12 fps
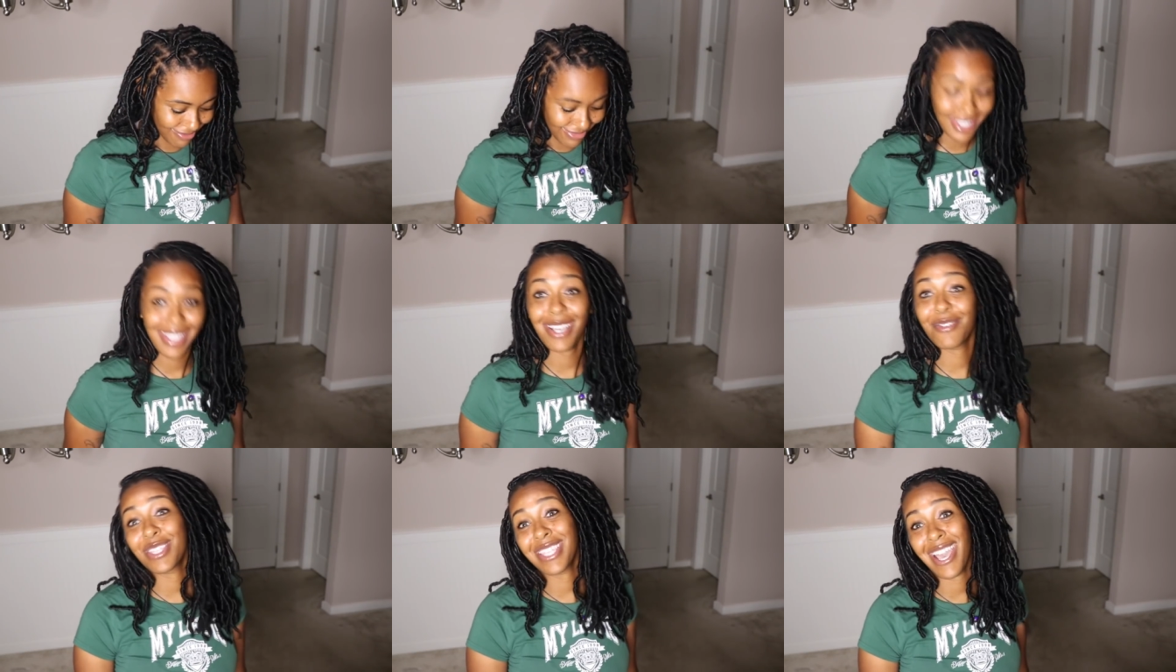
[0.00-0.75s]
Good
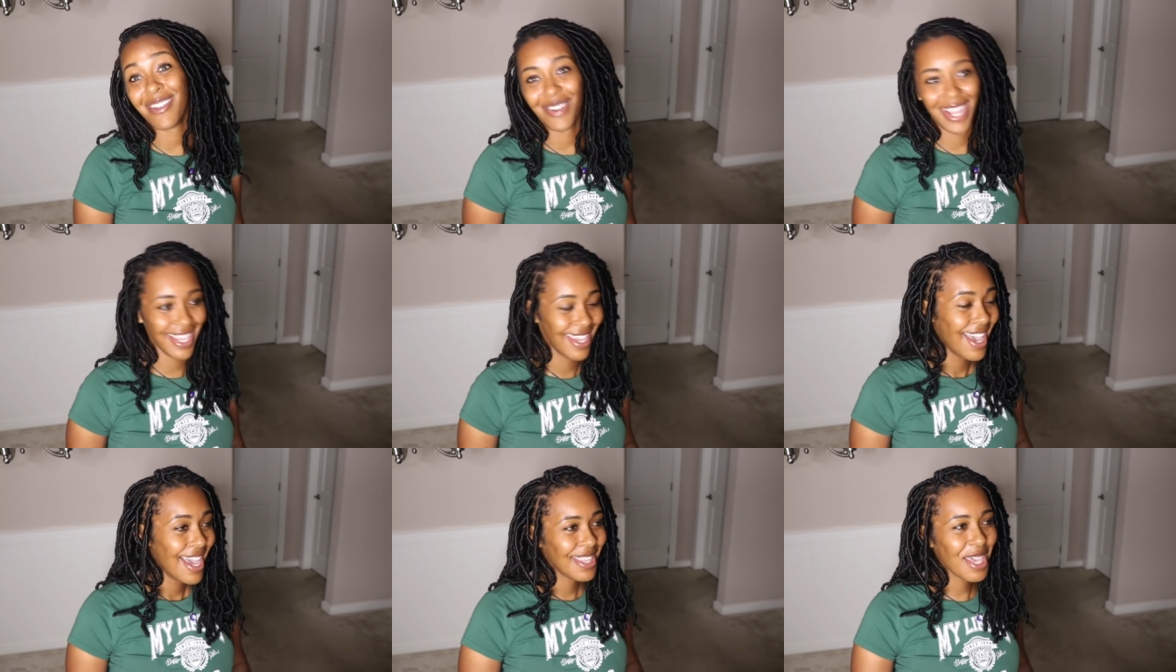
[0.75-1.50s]
luck with that, right?
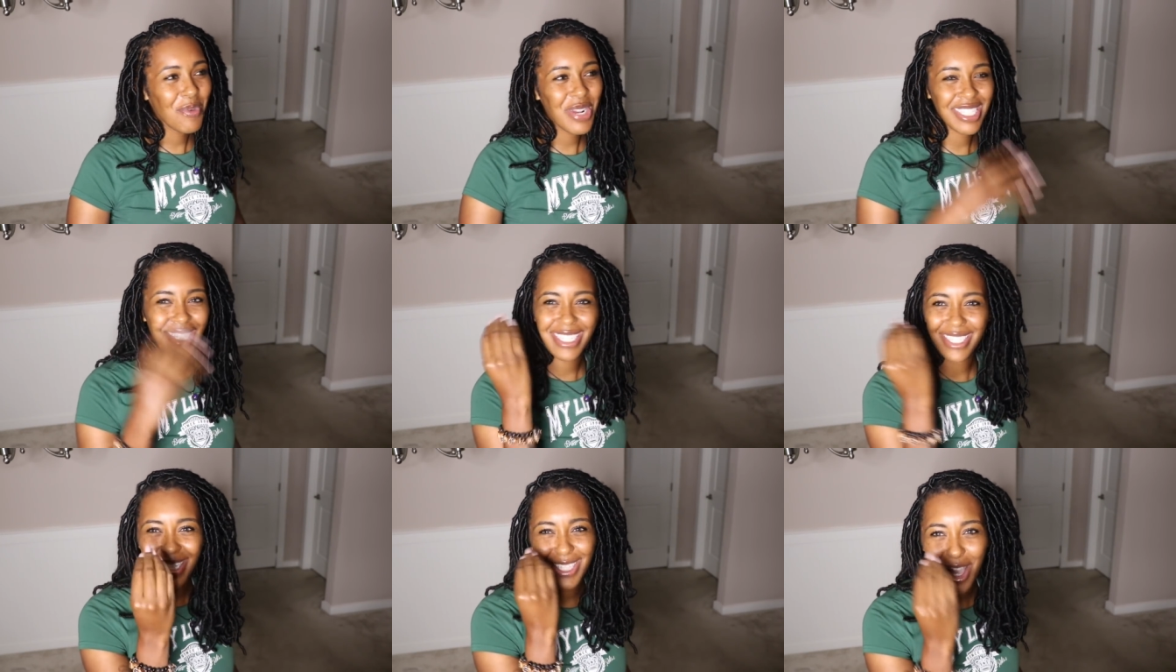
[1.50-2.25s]
They want to see
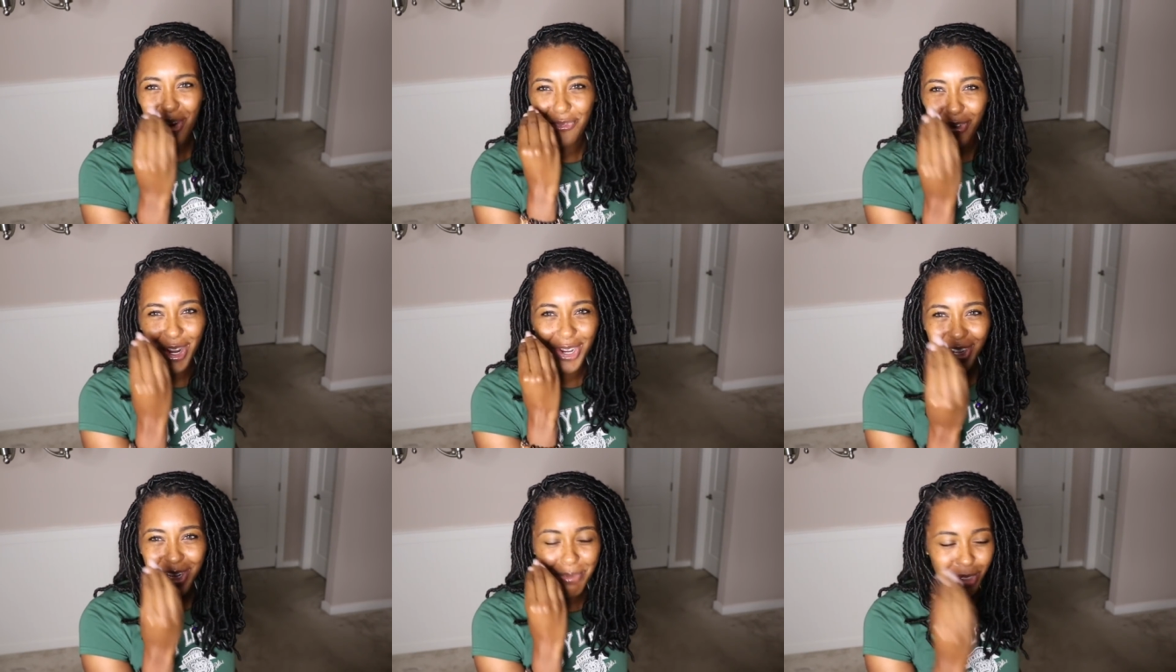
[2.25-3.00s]
just how far
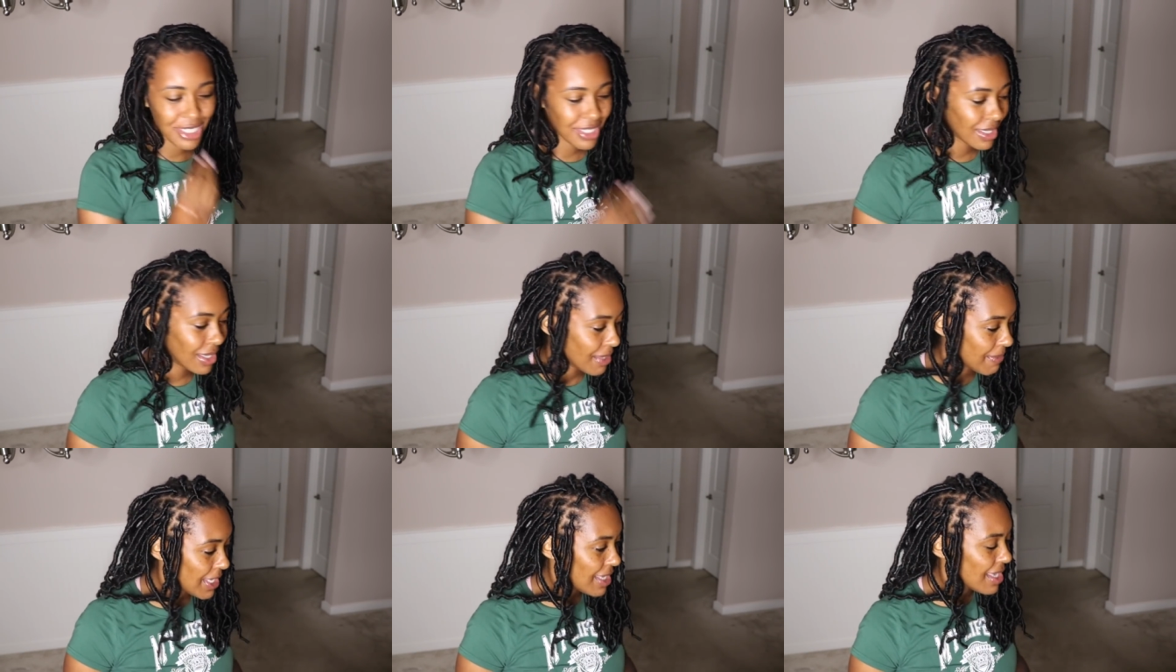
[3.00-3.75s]
you're going to push the
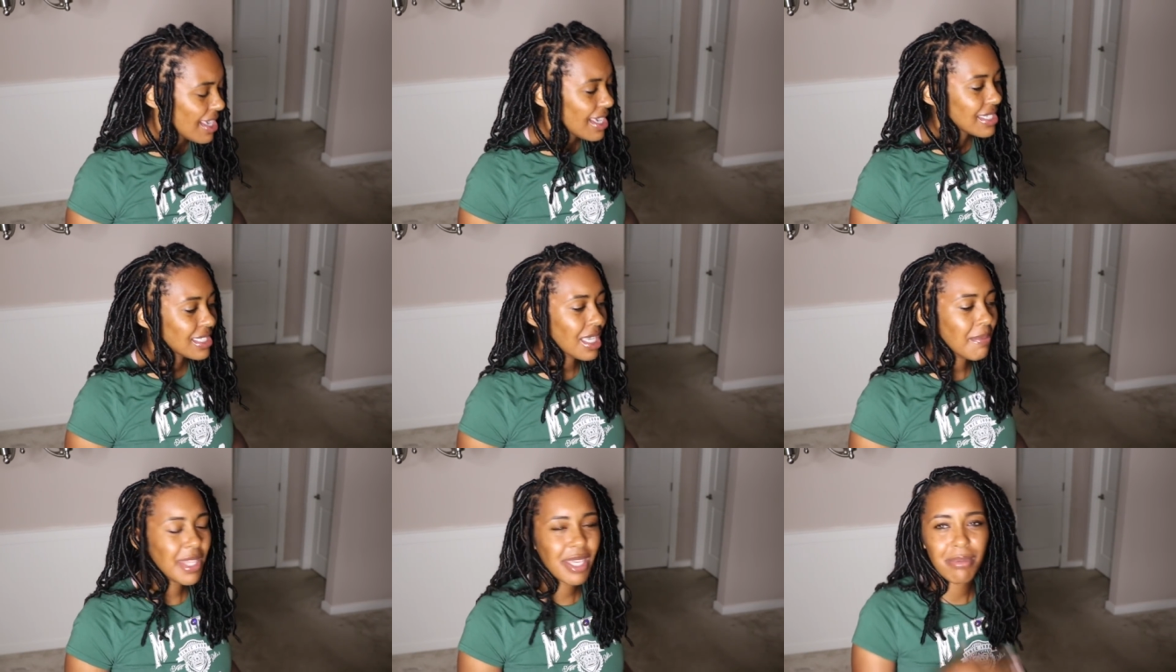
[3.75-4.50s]
limit.
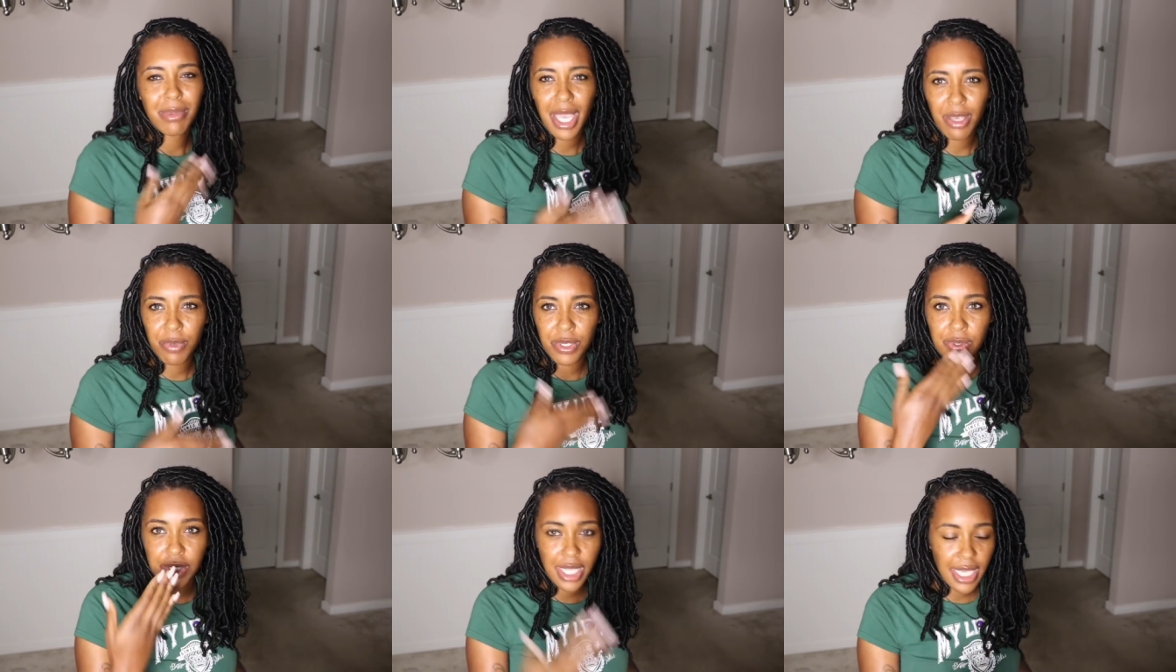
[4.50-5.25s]
Some of them like when
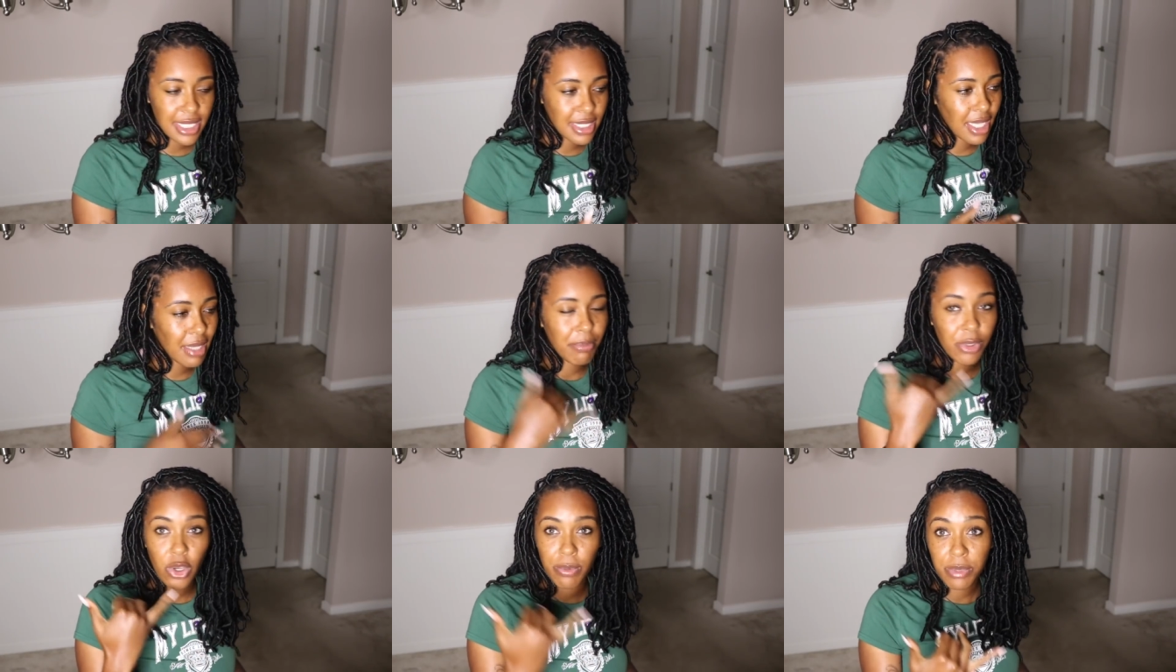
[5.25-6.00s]
you chase them,
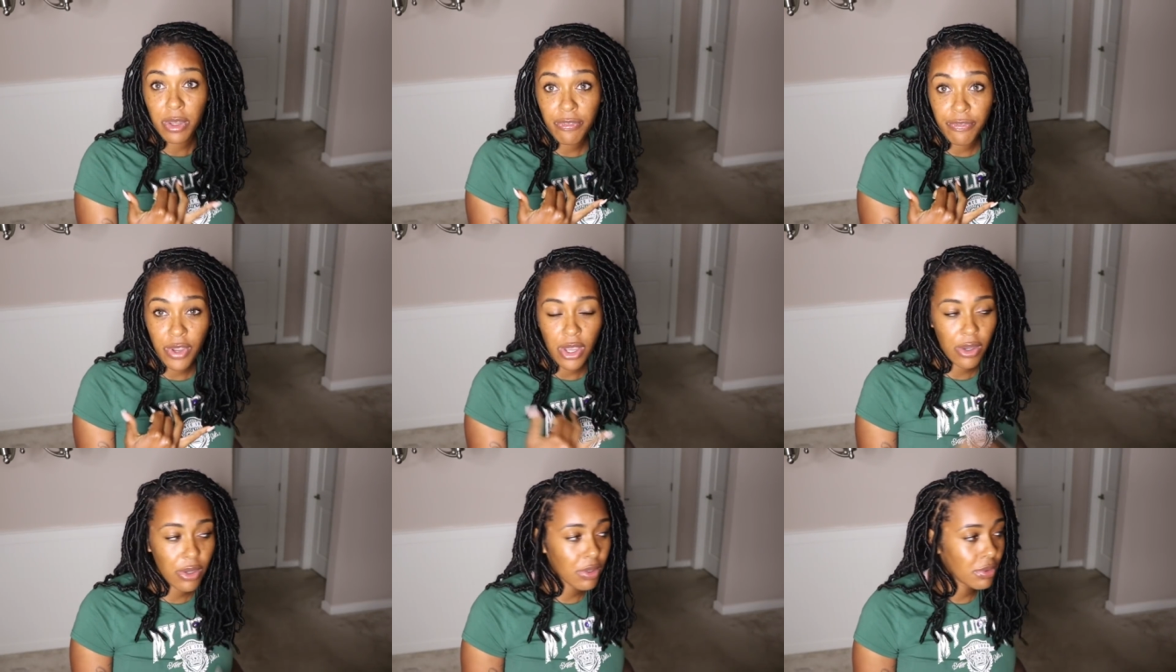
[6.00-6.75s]
blow up their
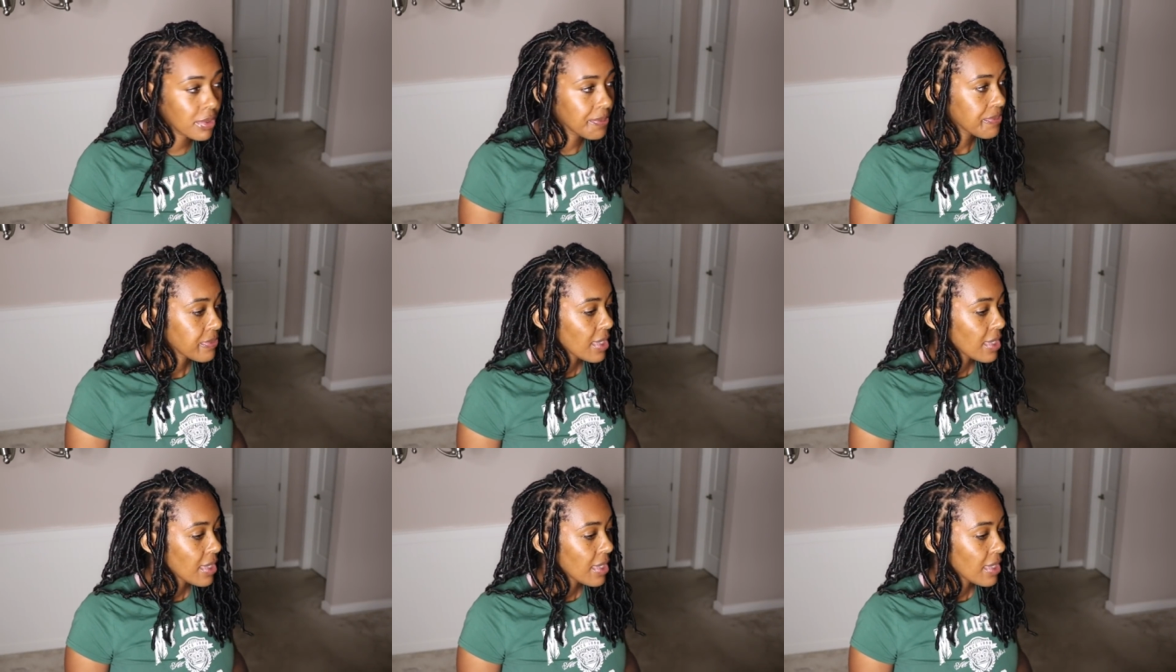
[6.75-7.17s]
phone.